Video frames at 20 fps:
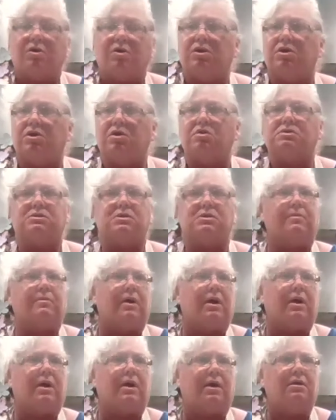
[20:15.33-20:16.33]
I don't throw
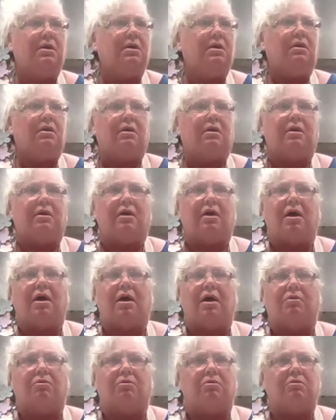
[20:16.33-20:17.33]
them away.
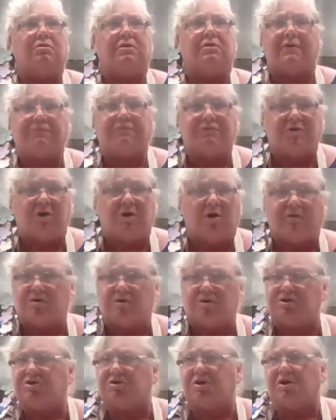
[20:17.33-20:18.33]
You can use them
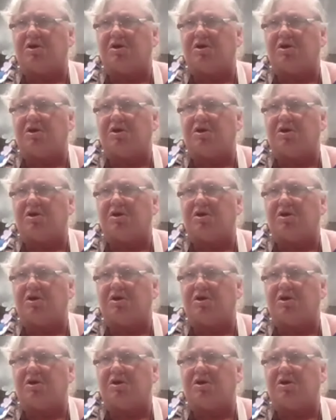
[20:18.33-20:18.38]
on